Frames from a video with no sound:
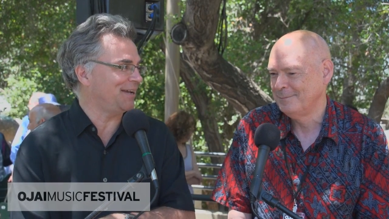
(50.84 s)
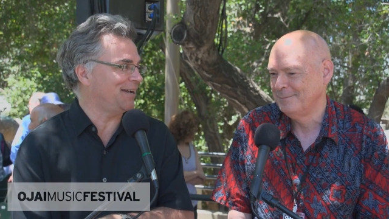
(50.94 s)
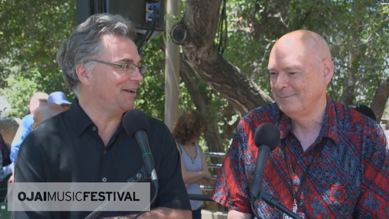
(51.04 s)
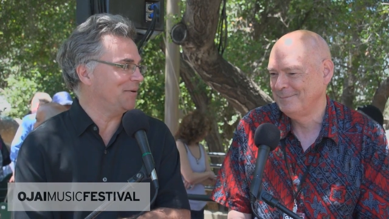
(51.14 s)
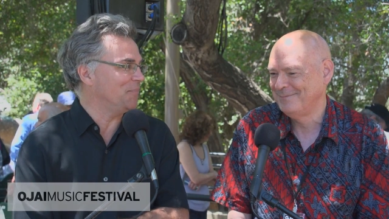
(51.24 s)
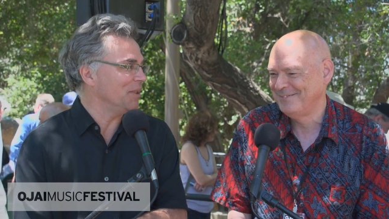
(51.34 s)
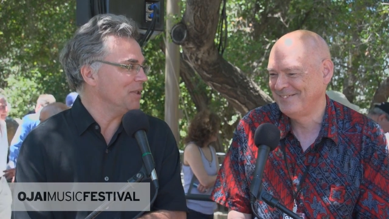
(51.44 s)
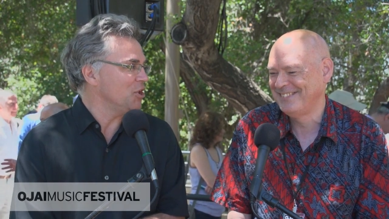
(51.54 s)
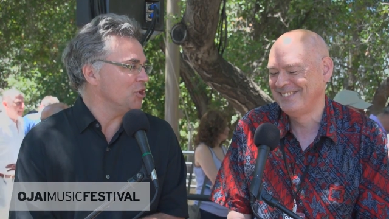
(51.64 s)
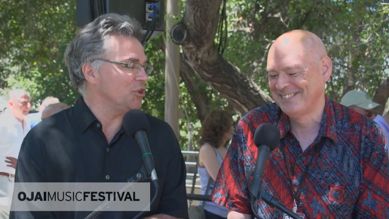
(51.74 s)
Speaker 1: um,
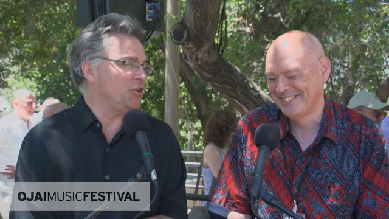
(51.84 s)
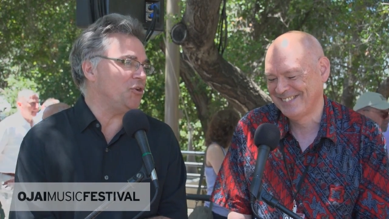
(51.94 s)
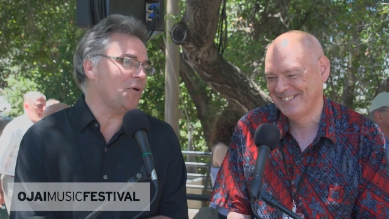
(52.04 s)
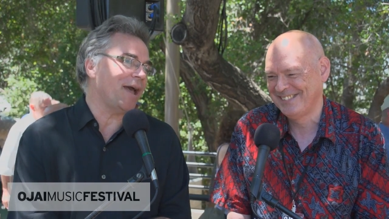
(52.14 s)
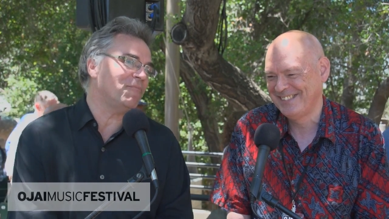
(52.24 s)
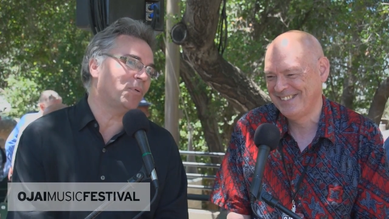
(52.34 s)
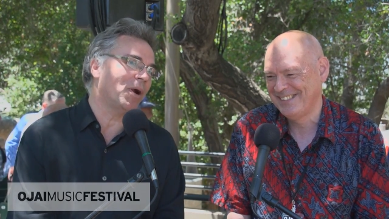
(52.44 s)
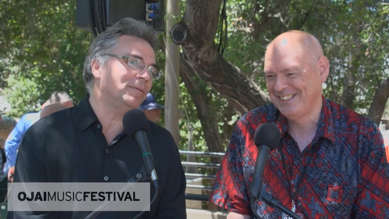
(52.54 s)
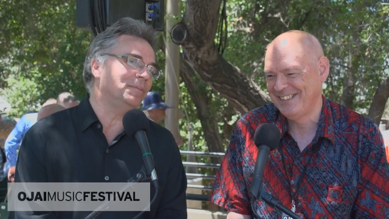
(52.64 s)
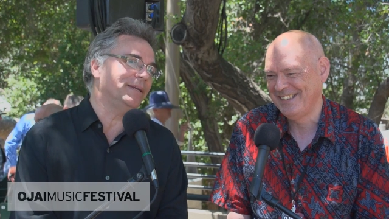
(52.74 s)
you have
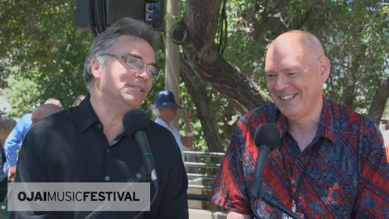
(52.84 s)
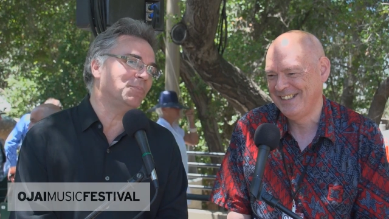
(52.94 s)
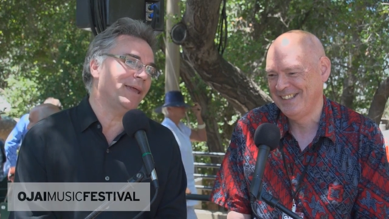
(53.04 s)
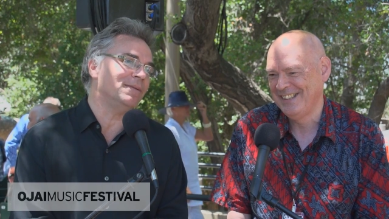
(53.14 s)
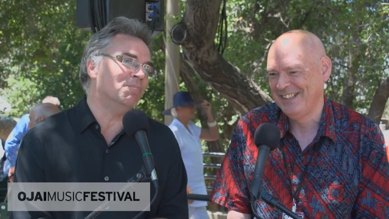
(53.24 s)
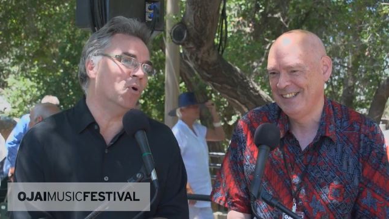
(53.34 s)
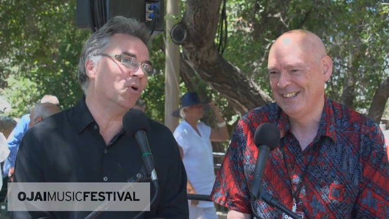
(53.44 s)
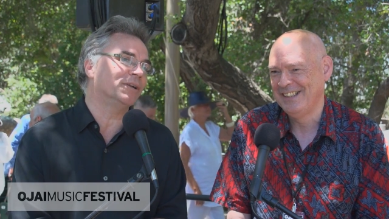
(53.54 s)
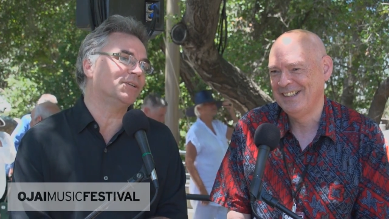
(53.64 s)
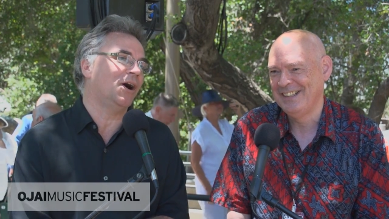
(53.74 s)
probably spent
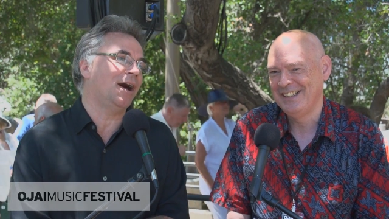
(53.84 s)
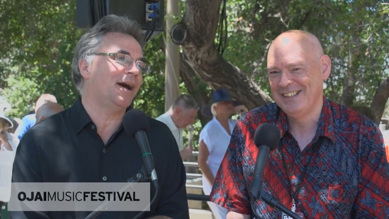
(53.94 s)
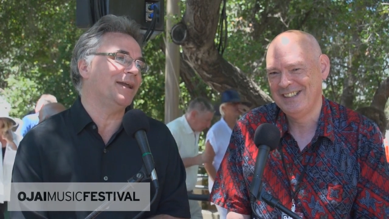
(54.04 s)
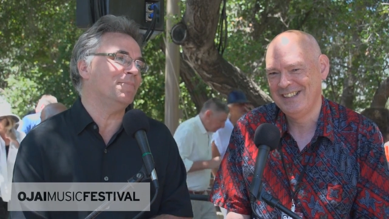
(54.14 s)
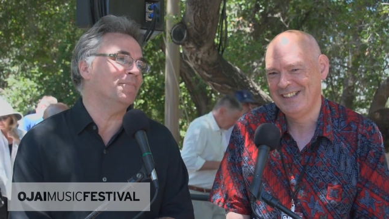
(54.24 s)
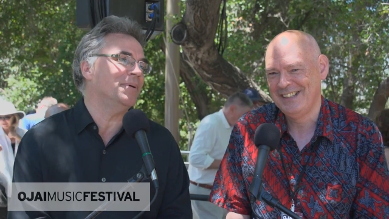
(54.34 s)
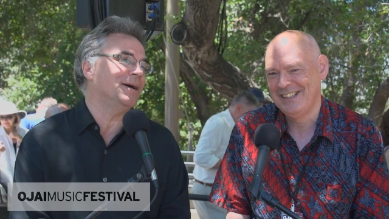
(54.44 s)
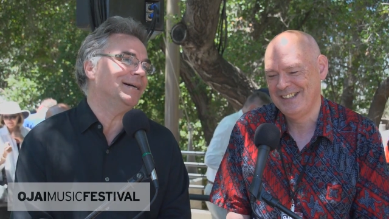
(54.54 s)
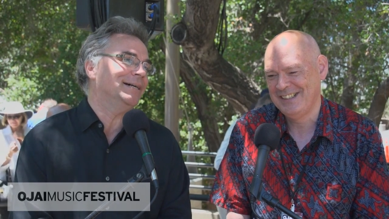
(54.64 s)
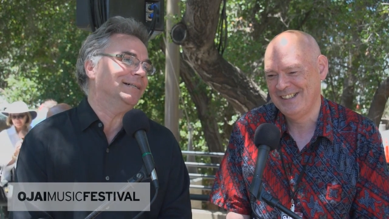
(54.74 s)
more time
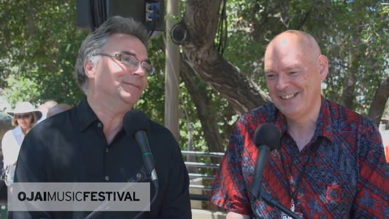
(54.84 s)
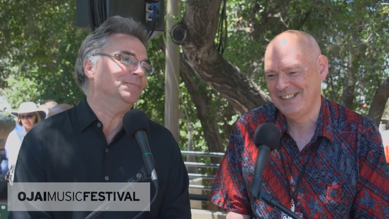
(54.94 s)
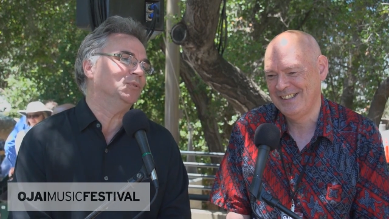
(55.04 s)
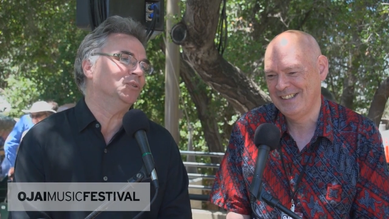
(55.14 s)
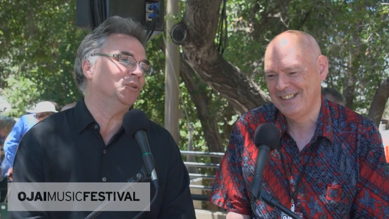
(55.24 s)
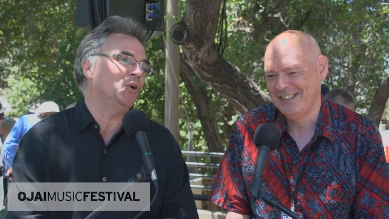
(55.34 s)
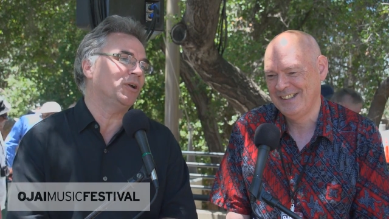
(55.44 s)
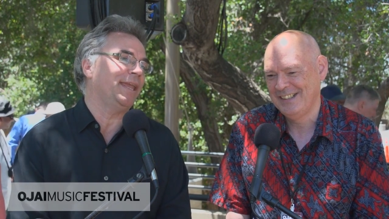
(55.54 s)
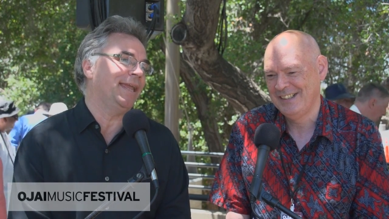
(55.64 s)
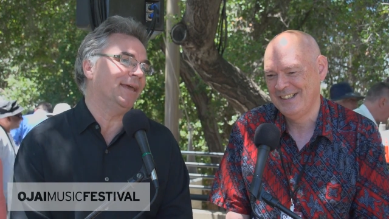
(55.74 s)
uh,
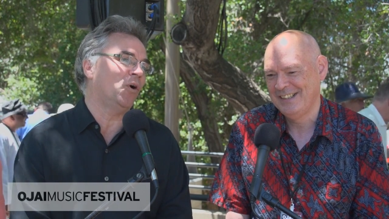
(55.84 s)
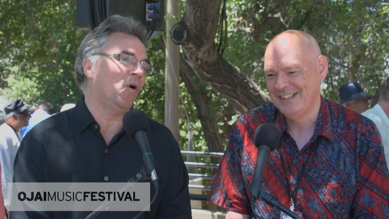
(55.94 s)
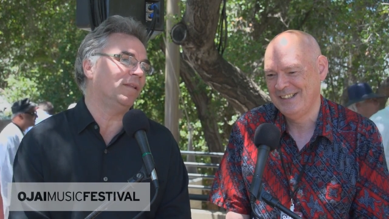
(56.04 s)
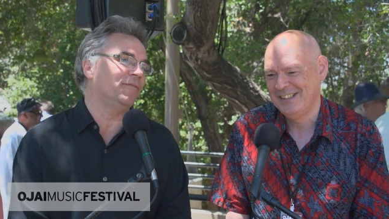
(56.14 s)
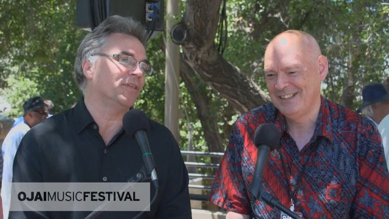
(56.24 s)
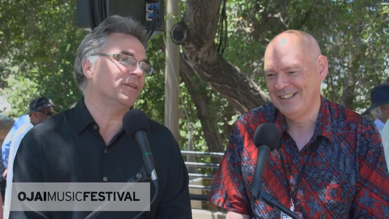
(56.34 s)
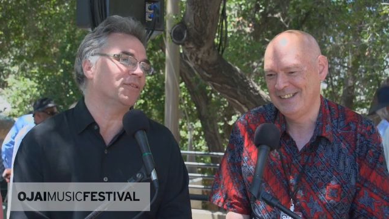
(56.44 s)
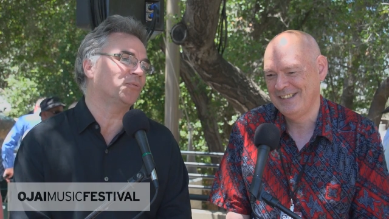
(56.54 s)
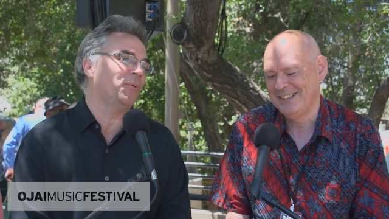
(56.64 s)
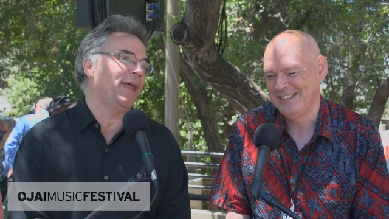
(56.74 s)
looking at all of the
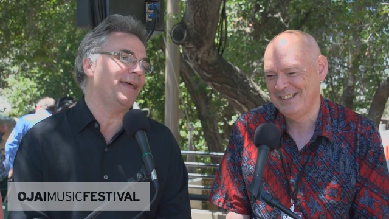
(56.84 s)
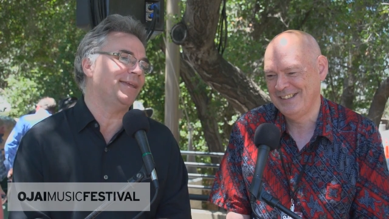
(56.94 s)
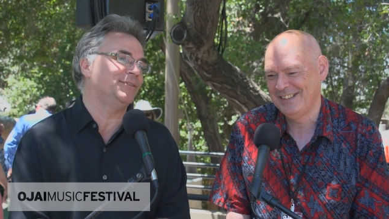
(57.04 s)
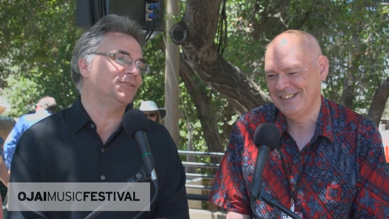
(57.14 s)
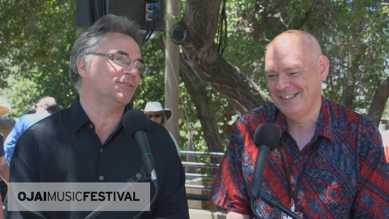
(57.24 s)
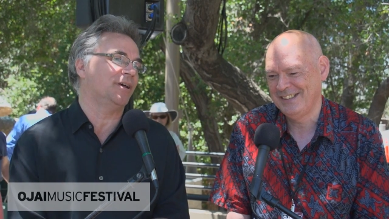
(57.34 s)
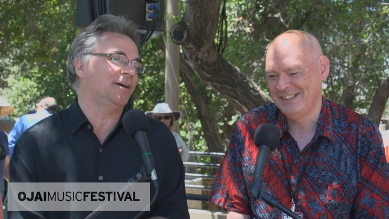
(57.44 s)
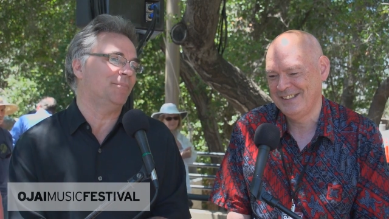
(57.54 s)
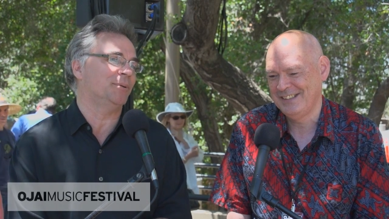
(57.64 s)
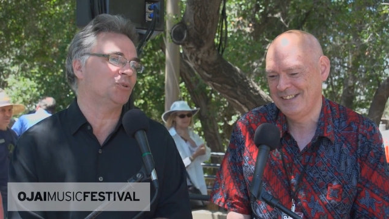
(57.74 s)
threads
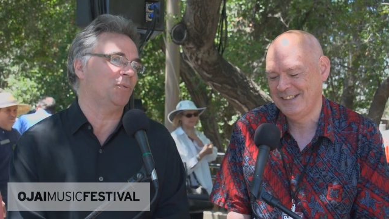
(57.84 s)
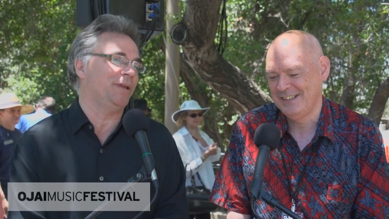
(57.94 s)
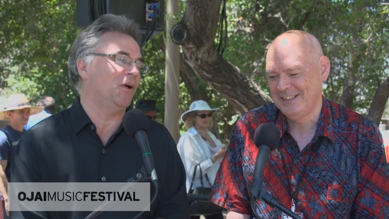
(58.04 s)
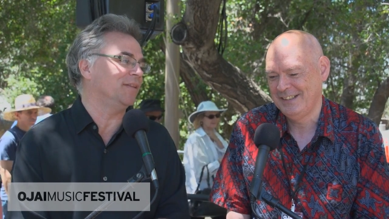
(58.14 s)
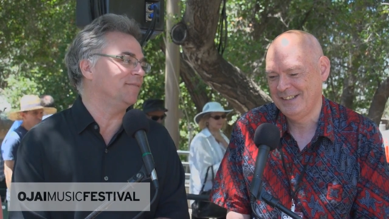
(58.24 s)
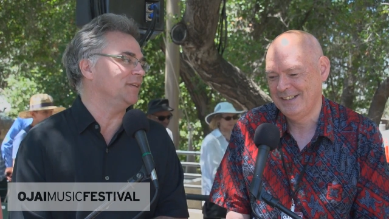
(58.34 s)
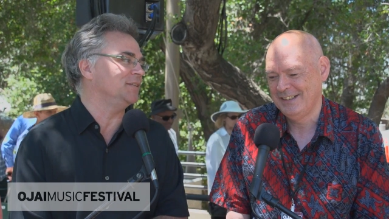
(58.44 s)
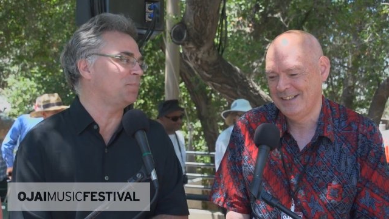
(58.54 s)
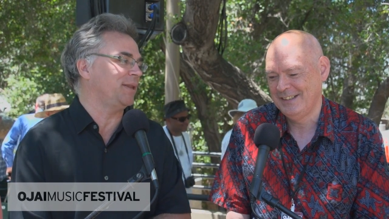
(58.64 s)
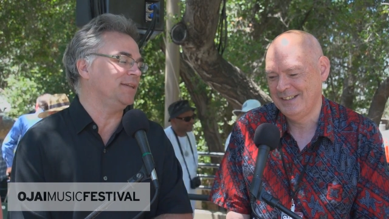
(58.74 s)
uh, between all of
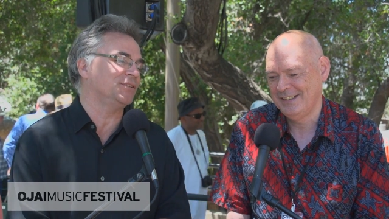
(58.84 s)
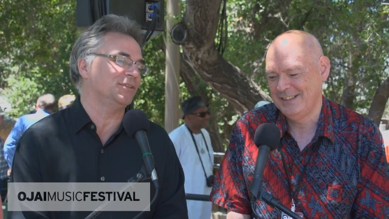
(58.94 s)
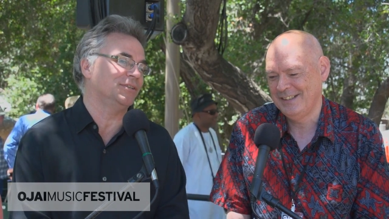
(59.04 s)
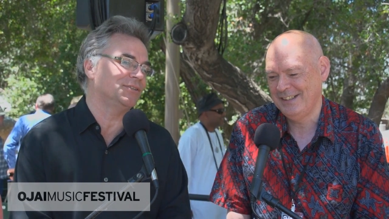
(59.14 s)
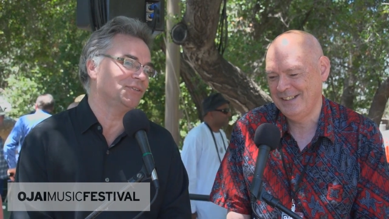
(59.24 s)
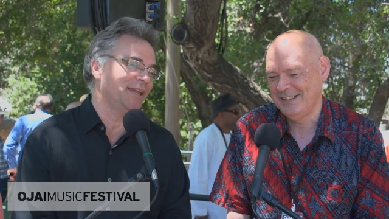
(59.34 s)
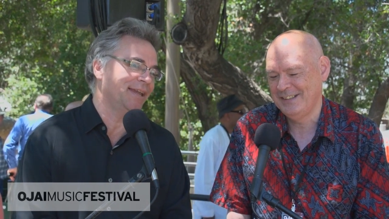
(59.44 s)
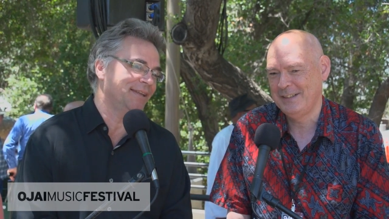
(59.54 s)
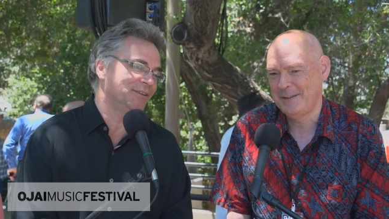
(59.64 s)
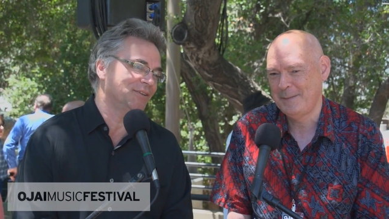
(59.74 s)
these pieces,
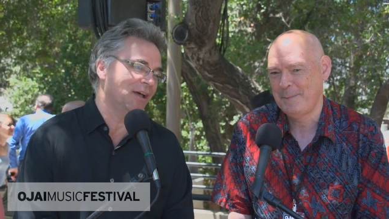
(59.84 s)
and